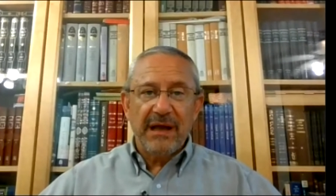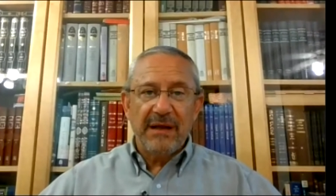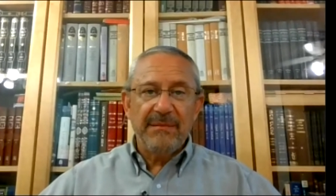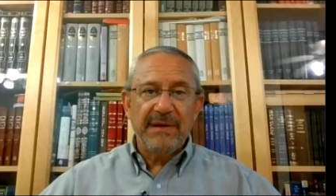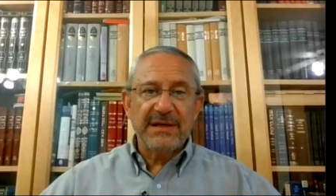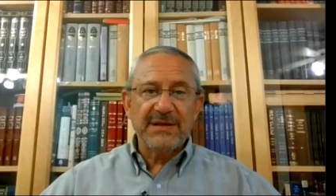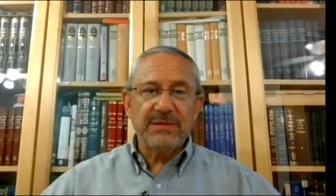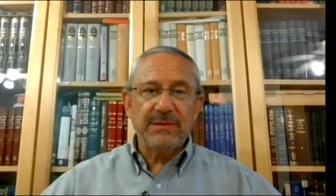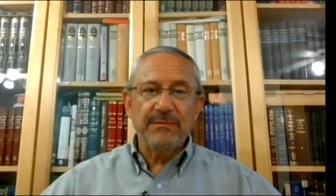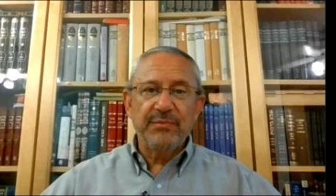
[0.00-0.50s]
I
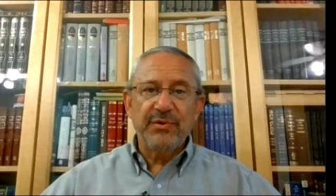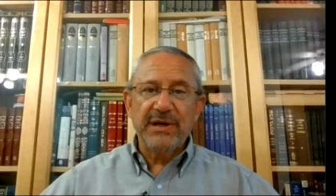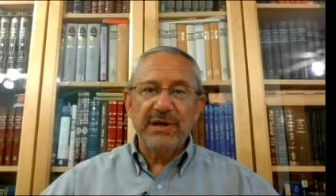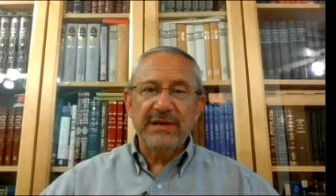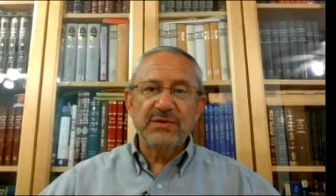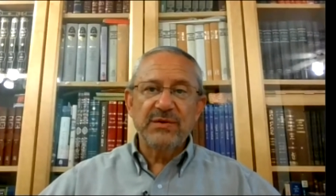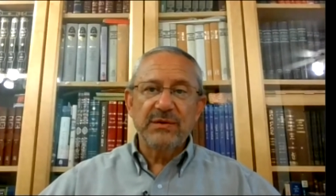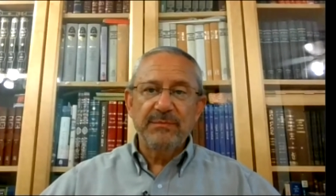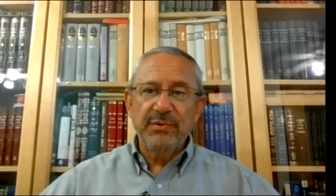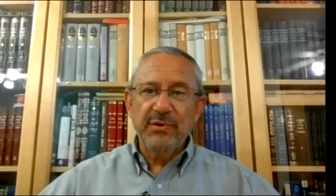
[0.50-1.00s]
might as well put
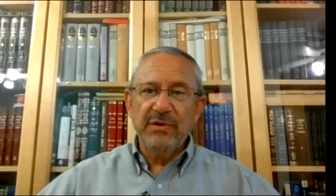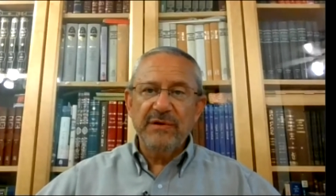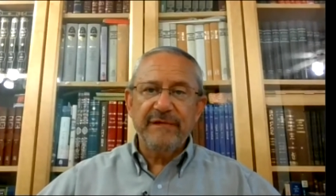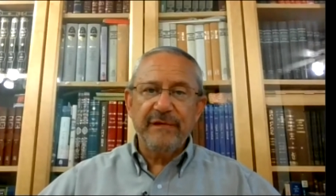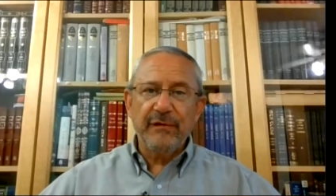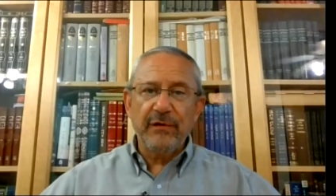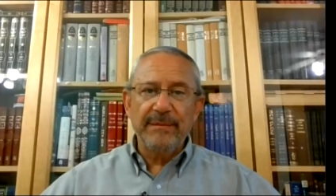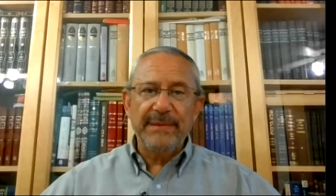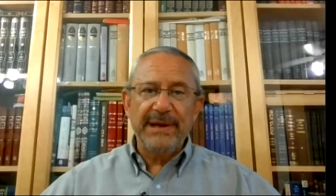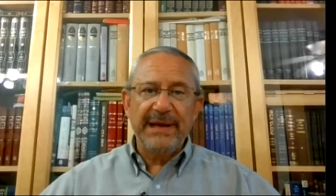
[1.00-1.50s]
it into a book
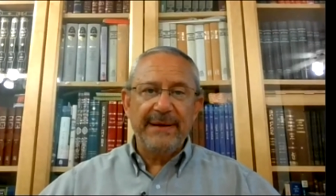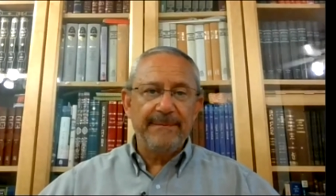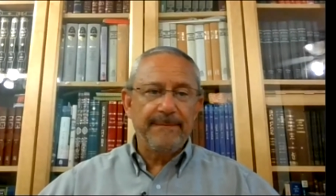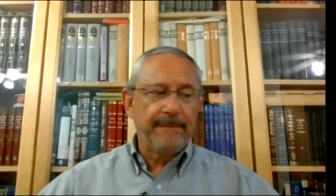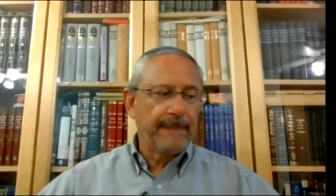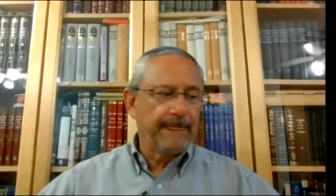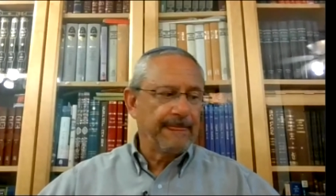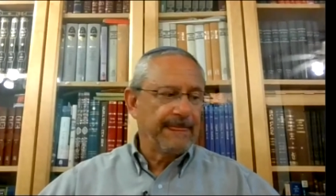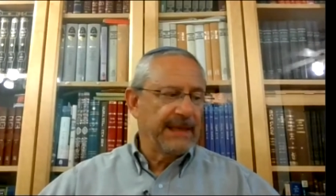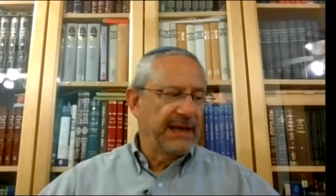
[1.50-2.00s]
format,
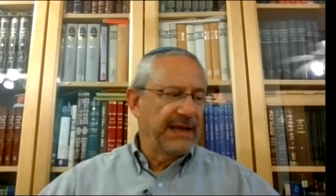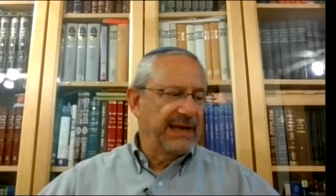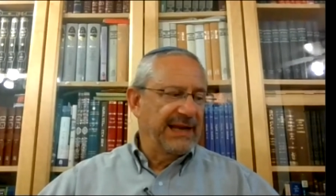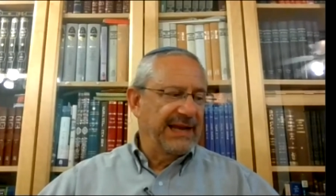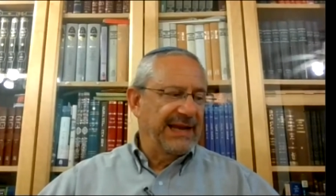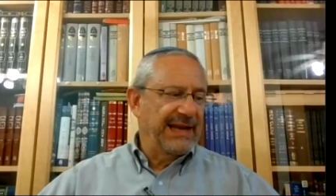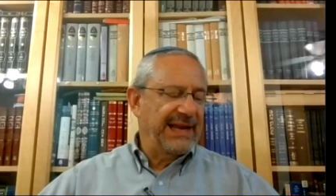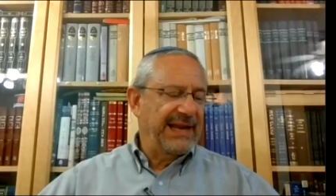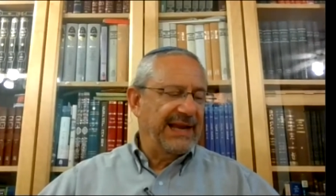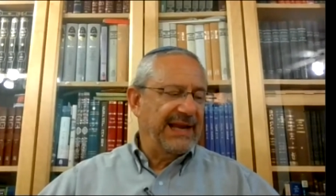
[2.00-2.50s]

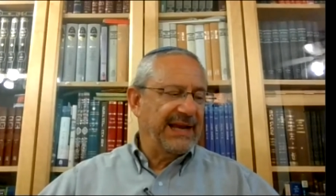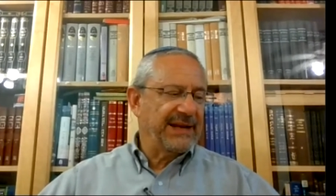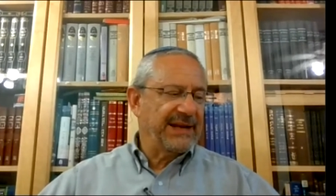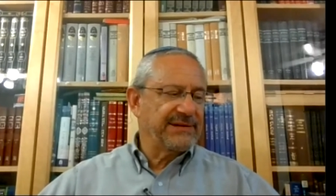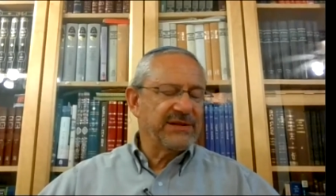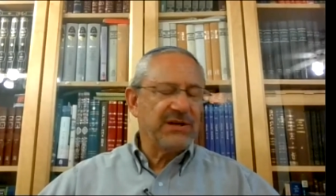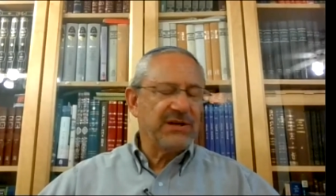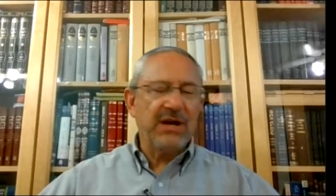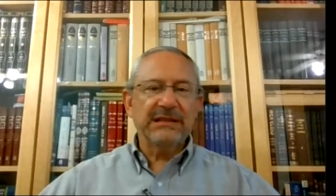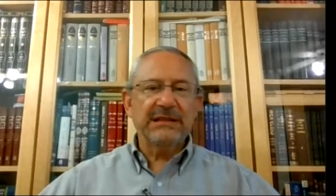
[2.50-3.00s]

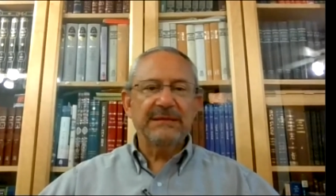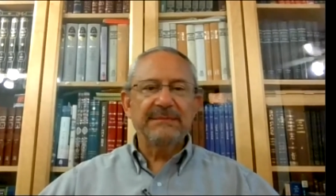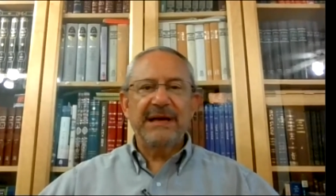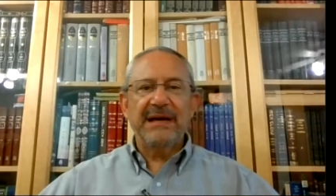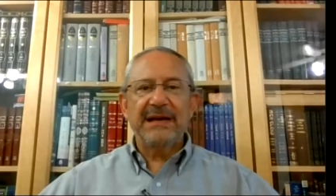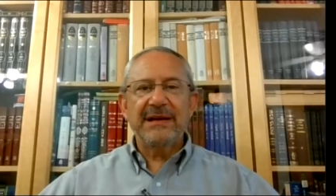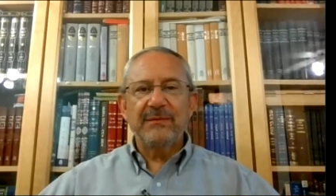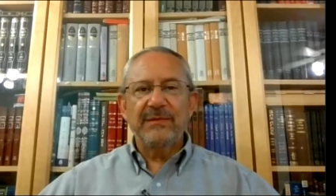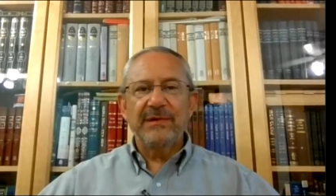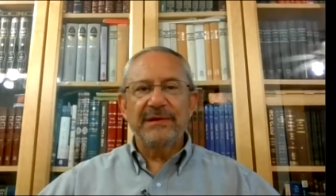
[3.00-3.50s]
and talked
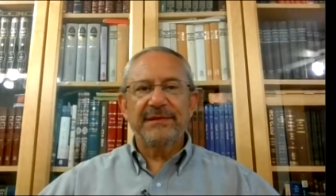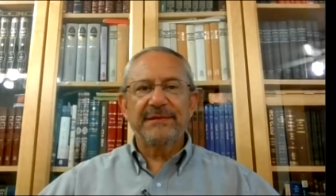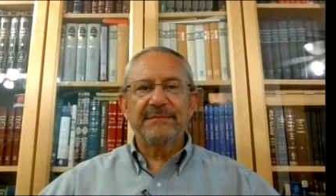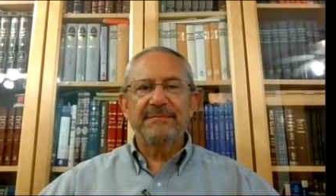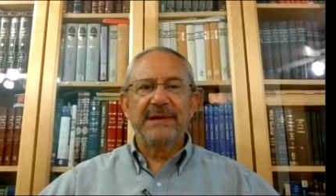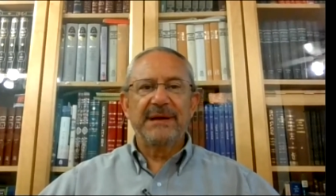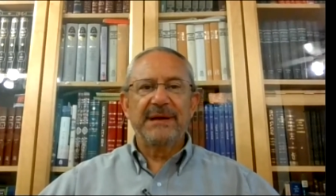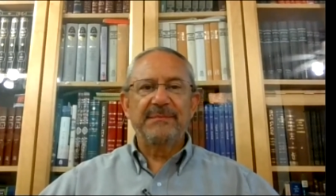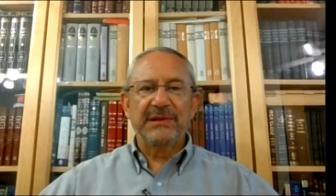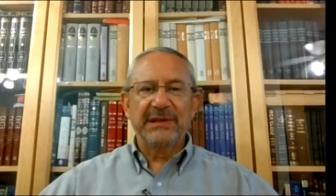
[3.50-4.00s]
about it with
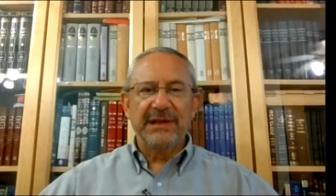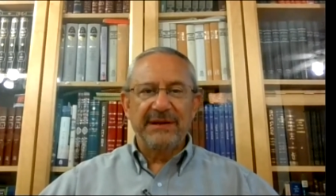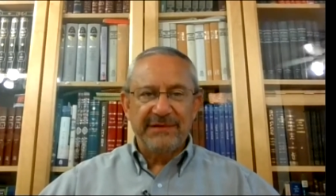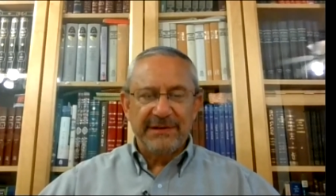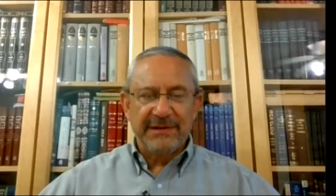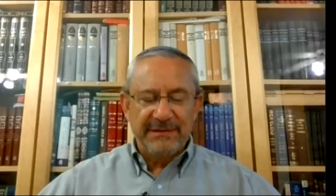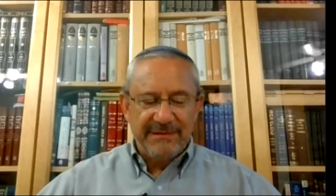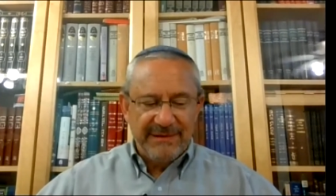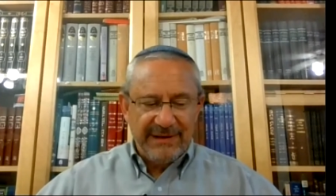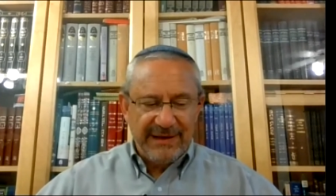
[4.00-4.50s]
my
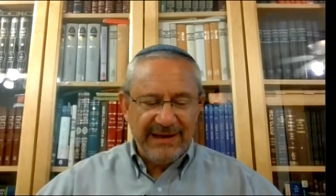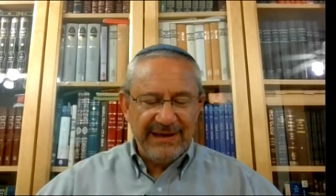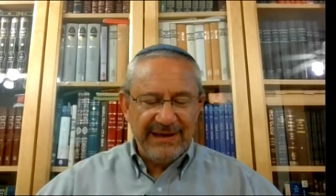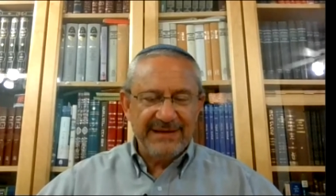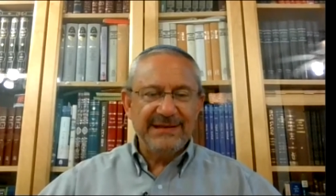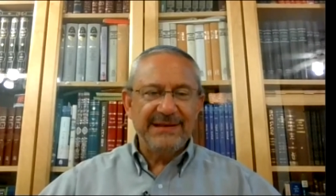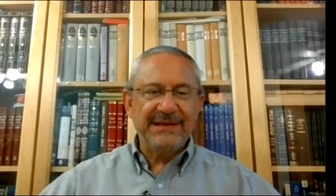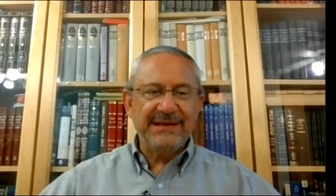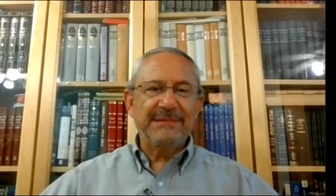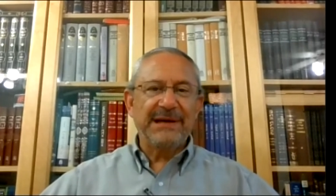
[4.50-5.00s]
beloved
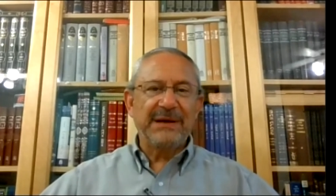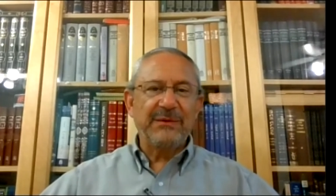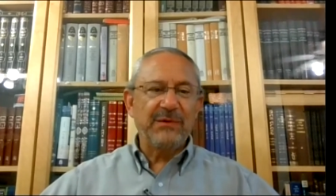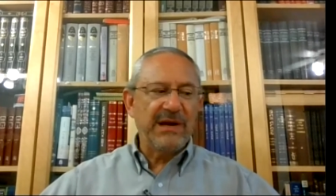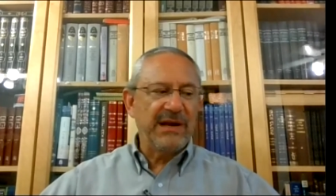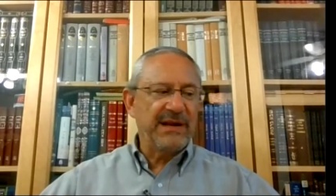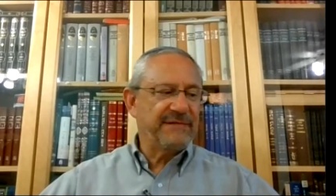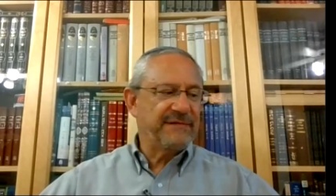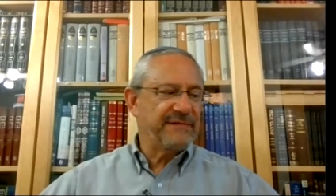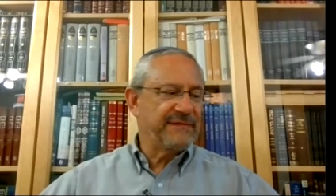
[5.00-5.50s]
Andy, my
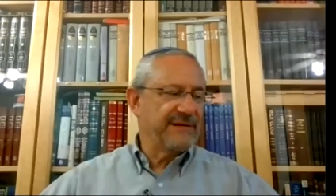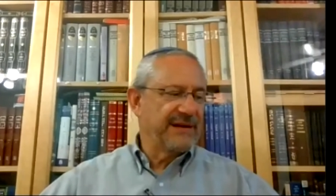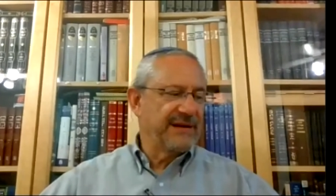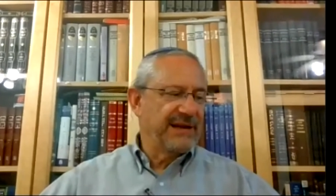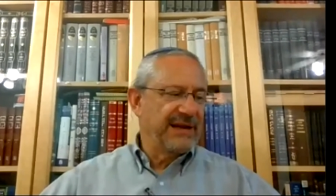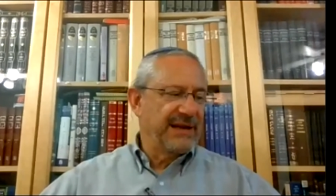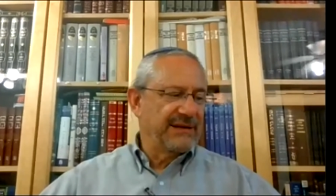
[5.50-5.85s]
wife,